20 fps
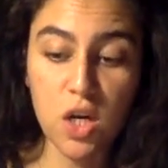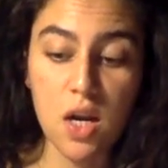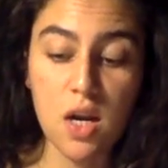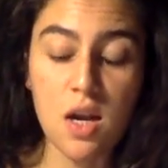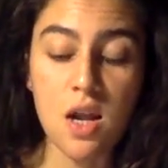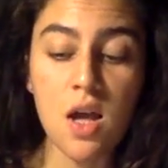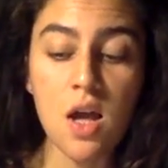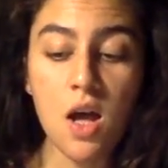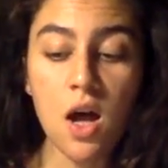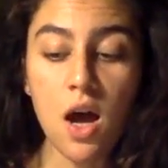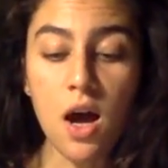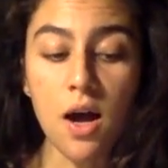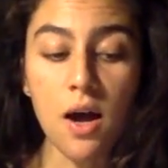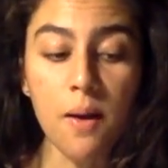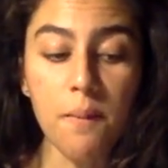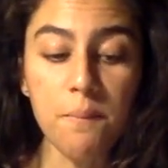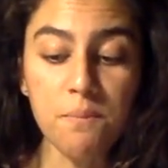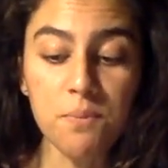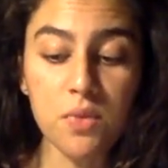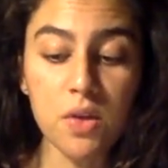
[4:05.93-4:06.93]
And
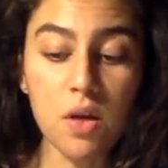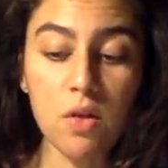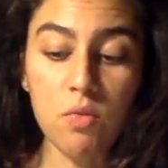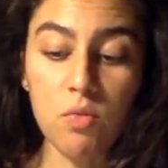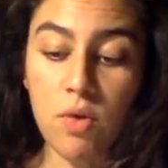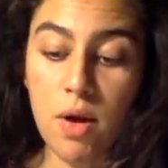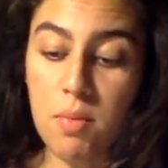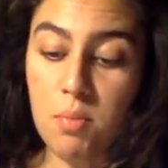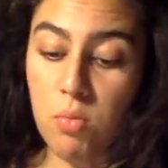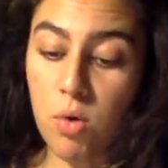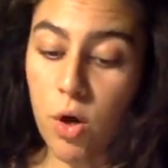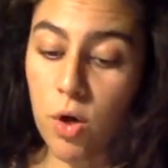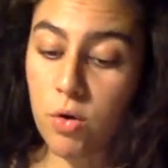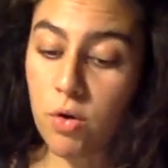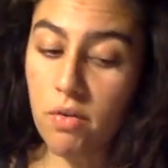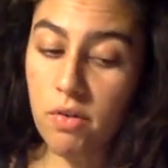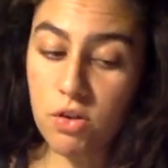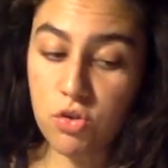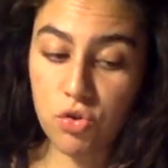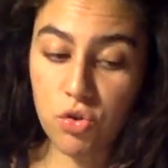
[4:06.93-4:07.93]
right,
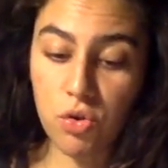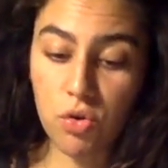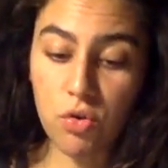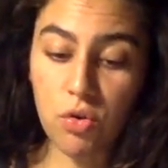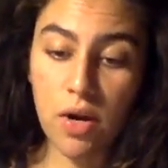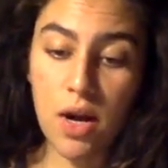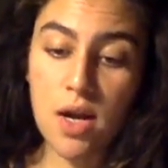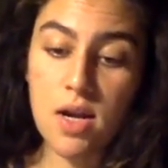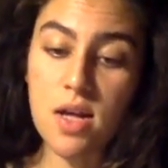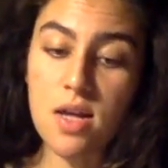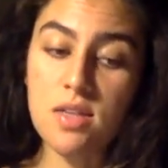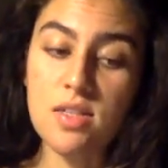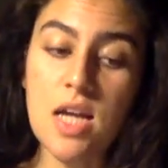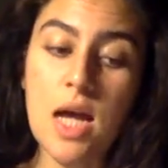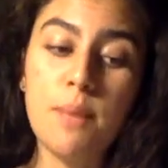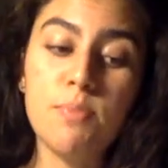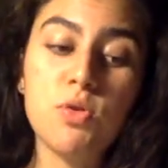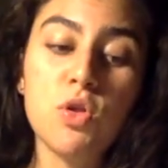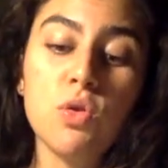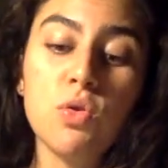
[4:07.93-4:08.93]
Mercury retrograde is
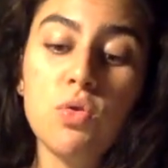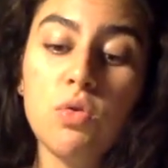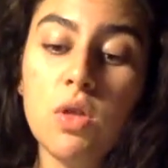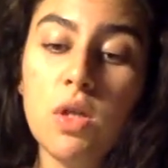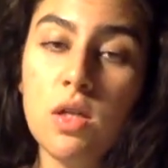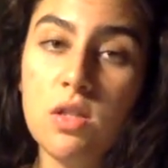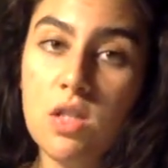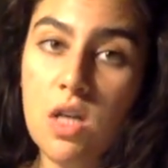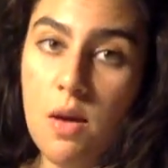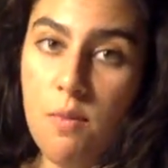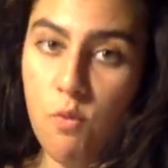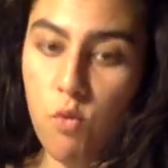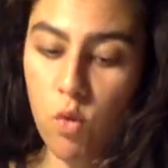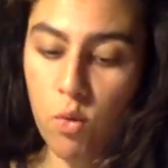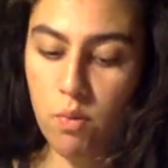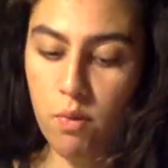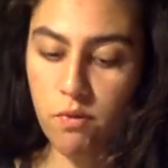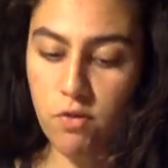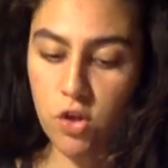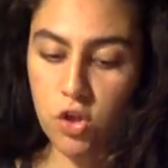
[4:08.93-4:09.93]
absolutely a time
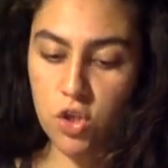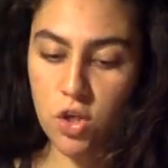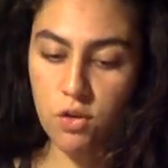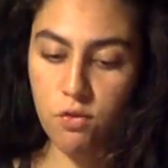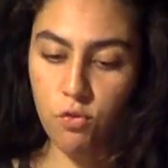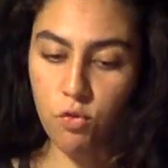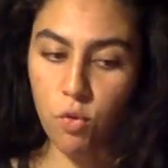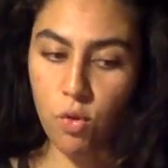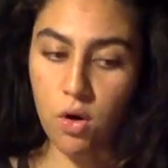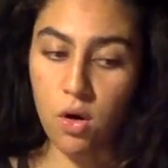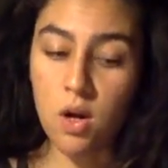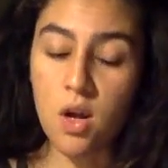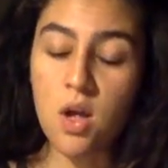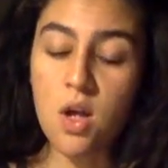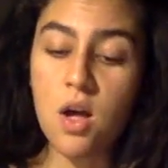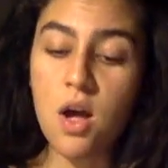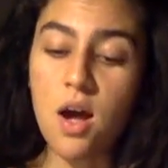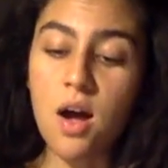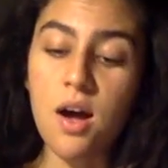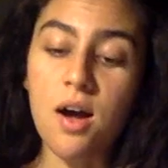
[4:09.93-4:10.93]
for revision, for
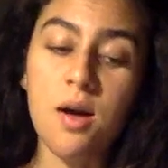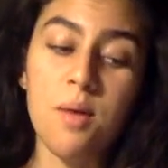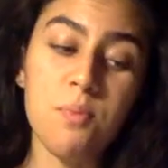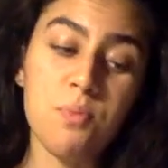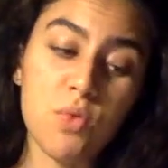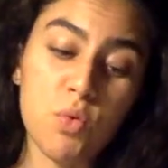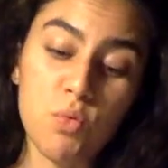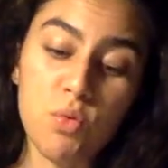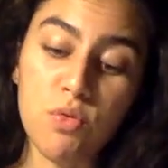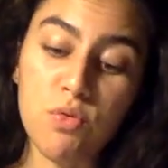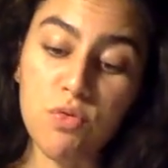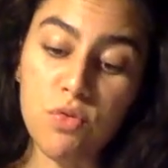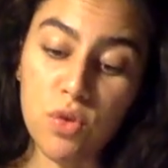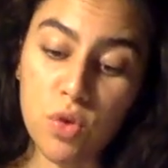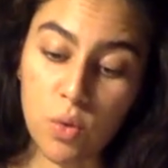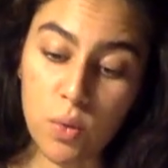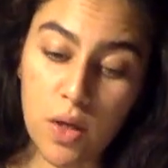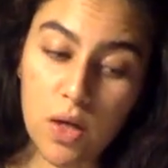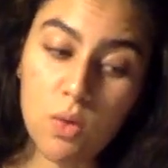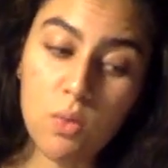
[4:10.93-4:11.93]

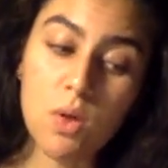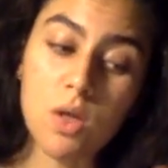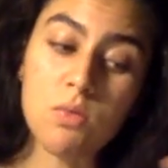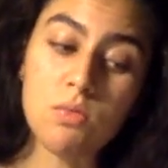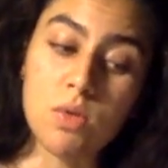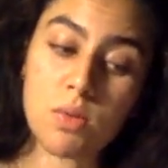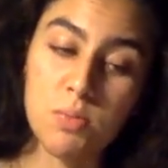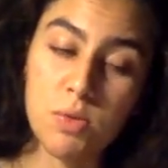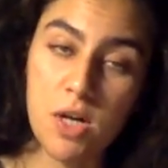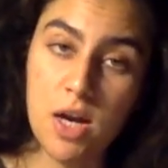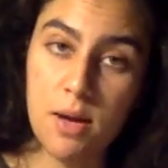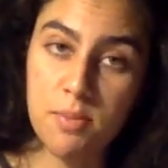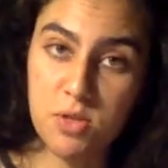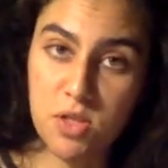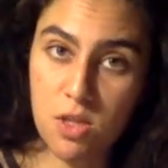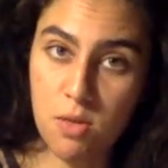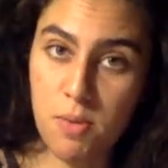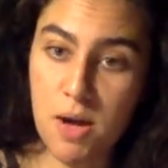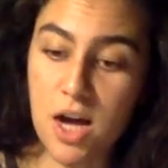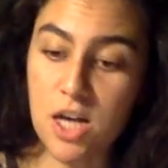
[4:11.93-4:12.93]
reviewing what
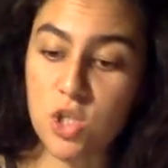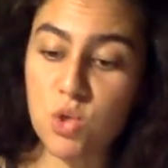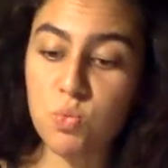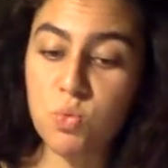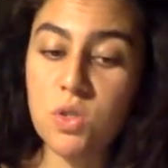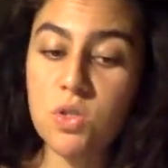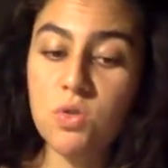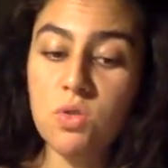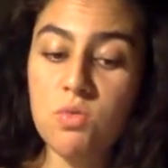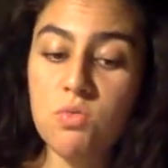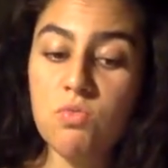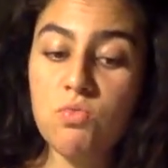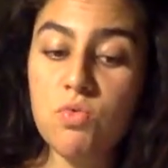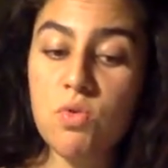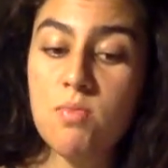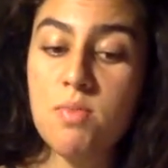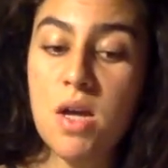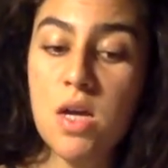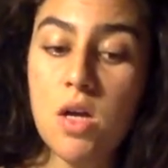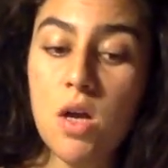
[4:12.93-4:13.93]
perhaps in the past was and
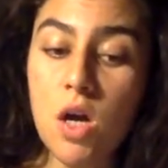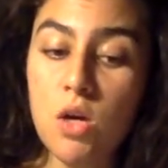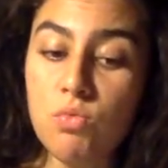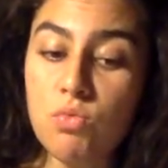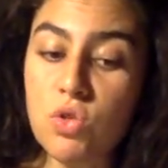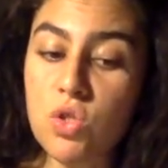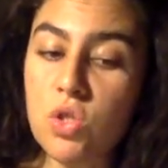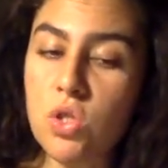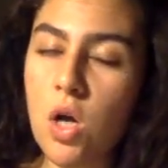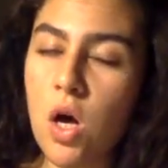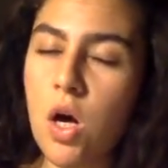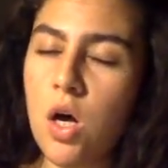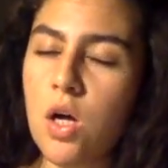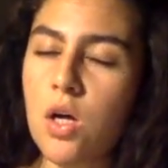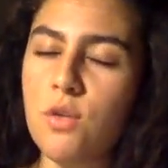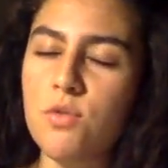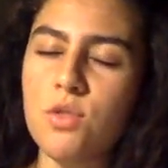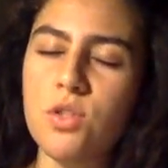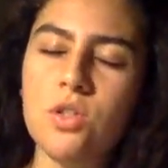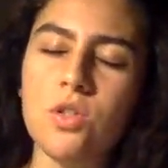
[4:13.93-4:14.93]
remained
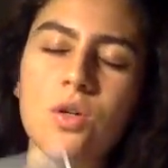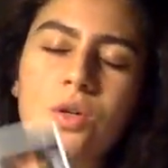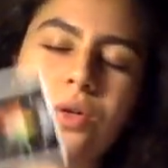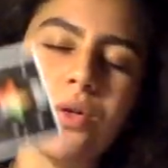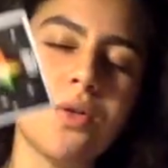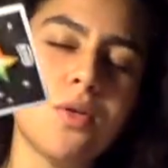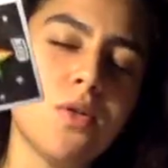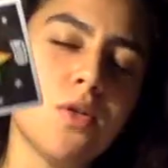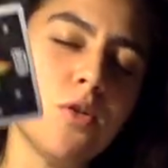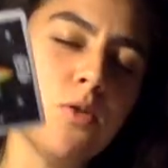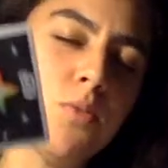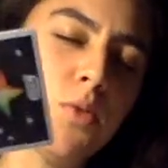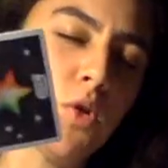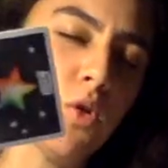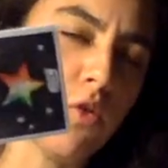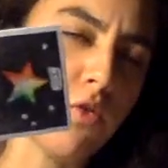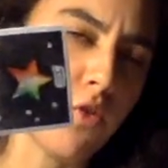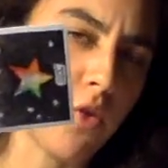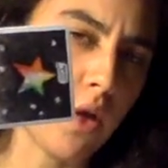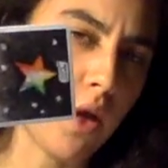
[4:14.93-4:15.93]
unresolved. So
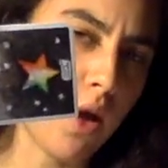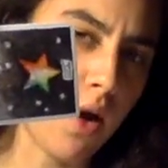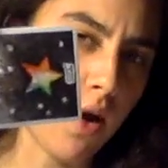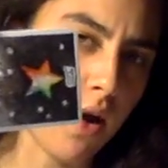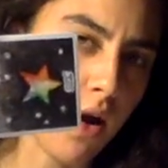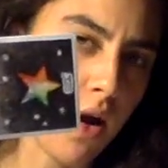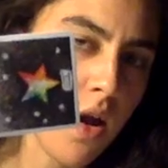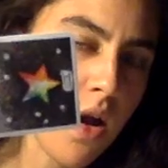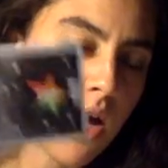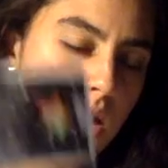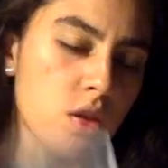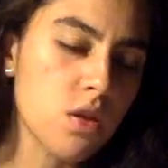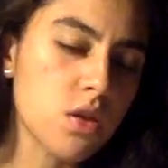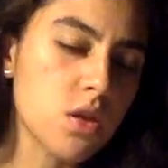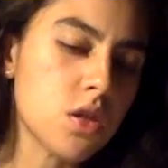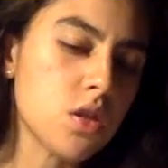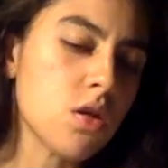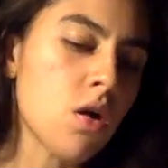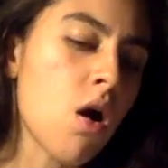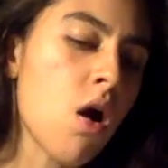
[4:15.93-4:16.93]
beautiful here. The
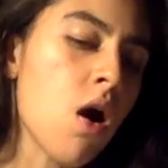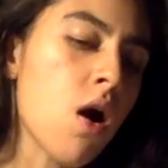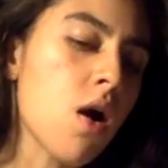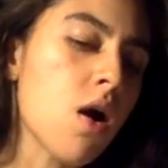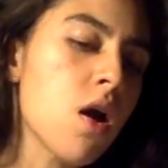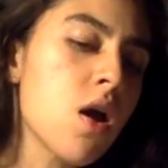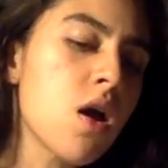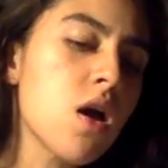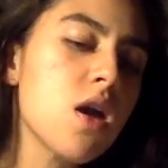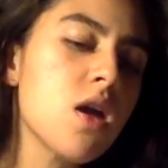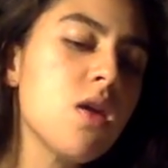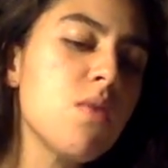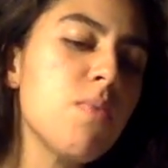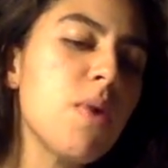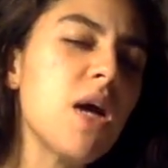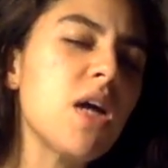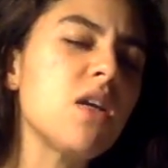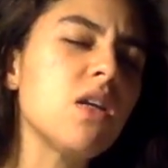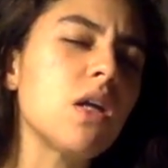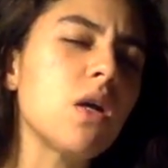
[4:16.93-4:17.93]
Star,
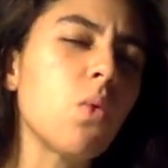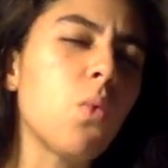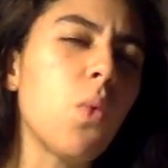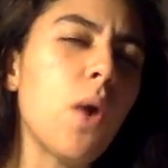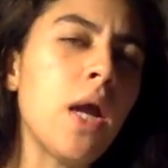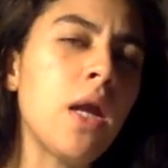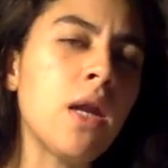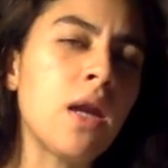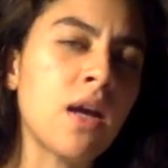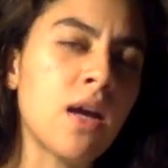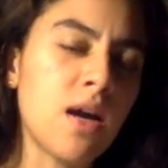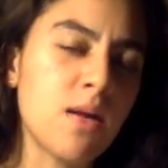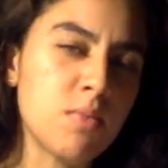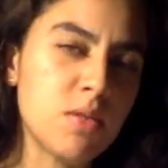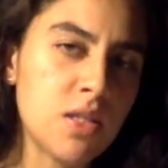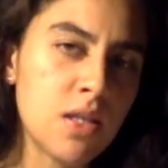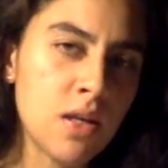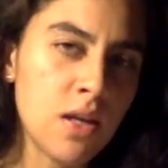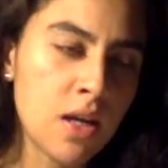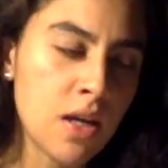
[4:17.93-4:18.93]
impending, waiting.
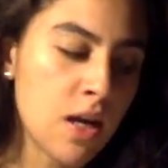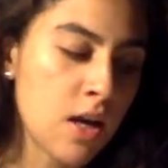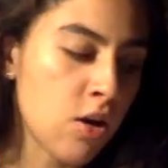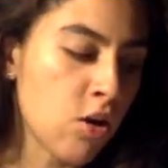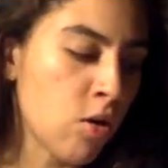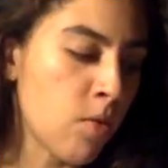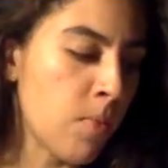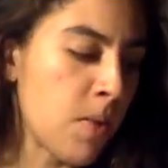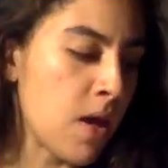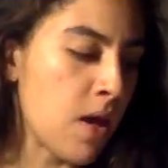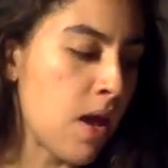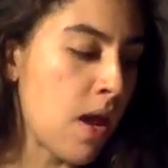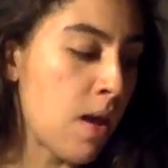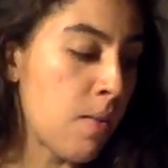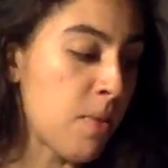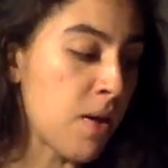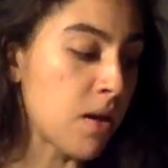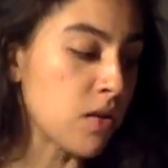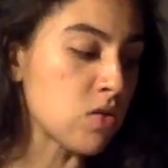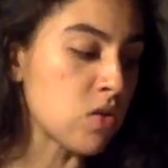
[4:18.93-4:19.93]
I'm setting it at your
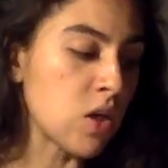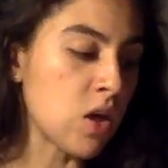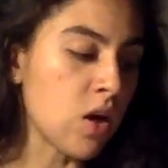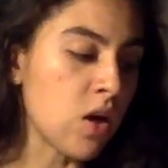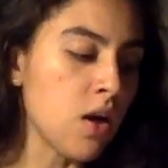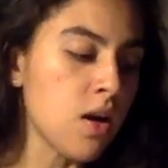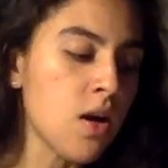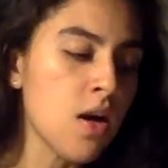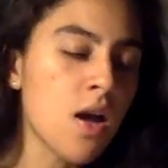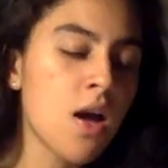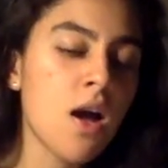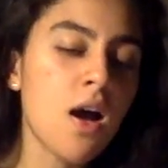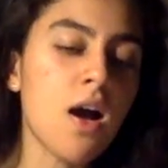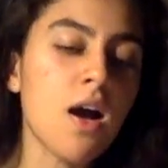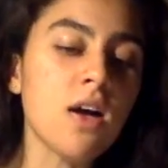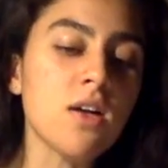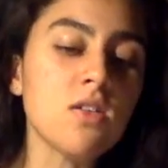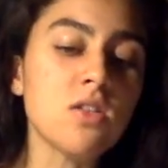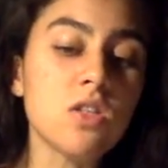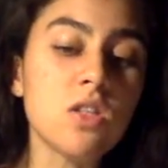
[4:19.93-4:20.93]
apex here.
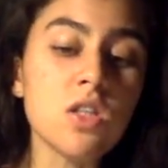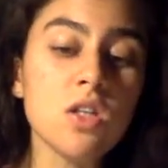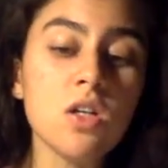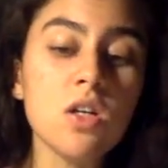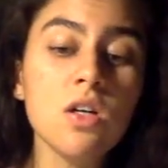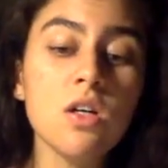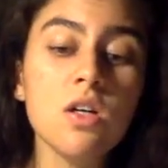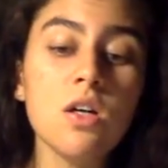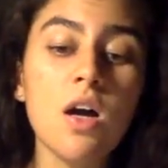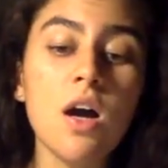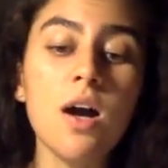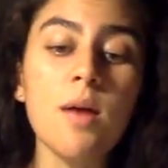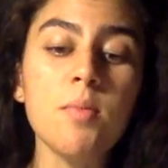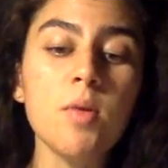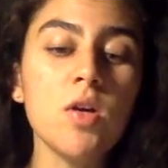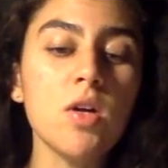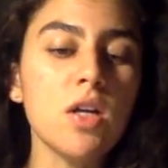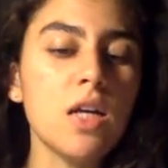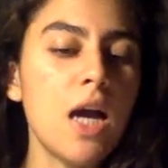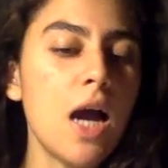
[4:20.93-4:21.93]
Dear,
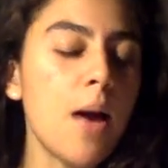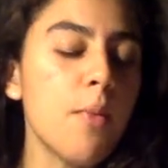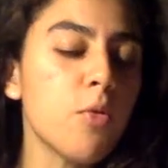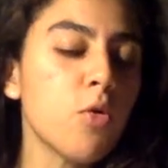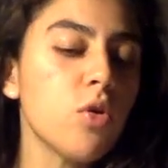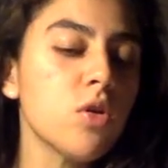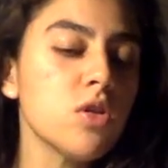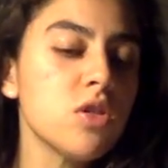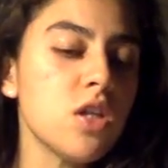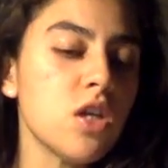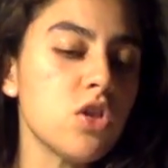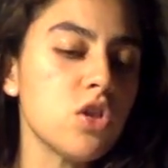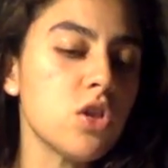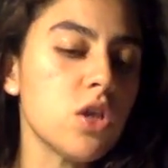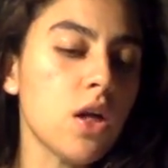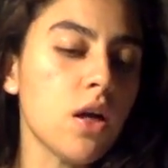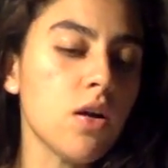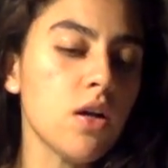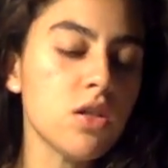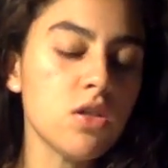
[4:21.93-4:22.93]
I'm hearing Capricorn,
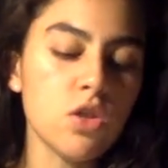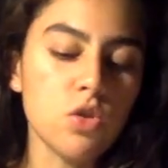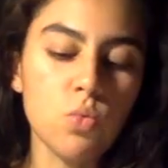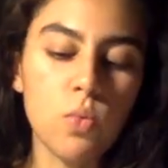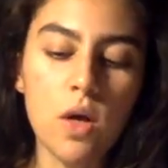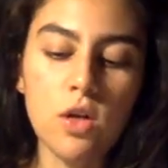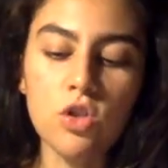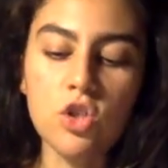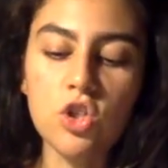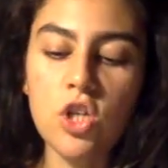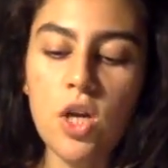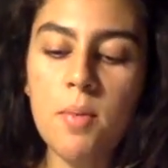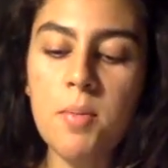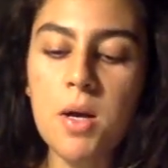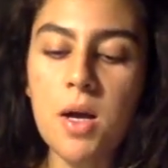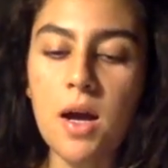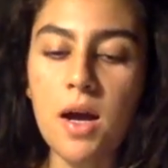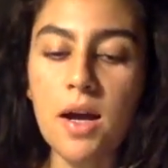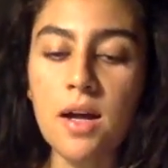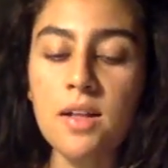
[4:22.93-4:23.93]
Sagittarius as well,
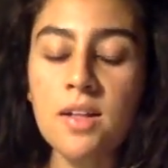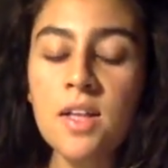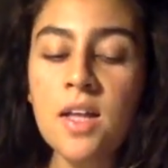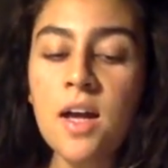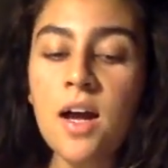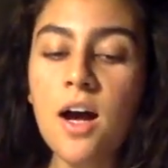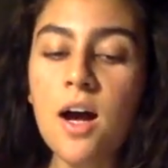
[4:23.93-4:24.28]
Gemini.